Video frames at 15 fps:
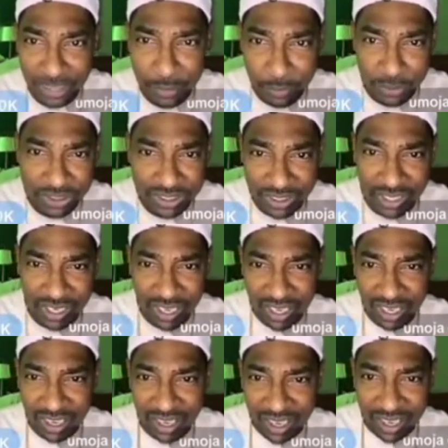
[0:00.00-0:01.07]
run up on the men's
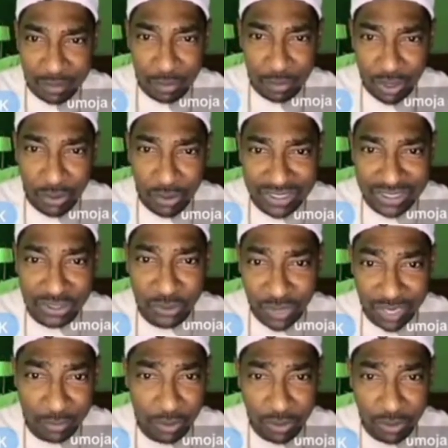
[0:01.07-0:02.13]
and
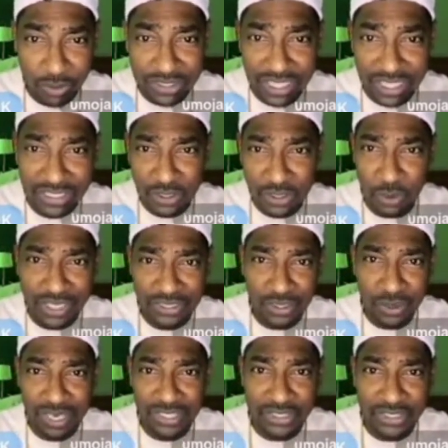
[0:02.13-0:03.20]
Hey,
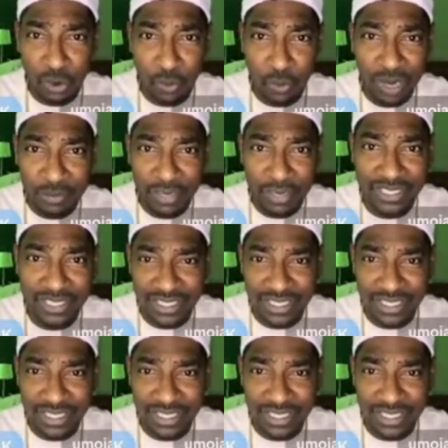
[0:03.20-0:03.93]
straight skill set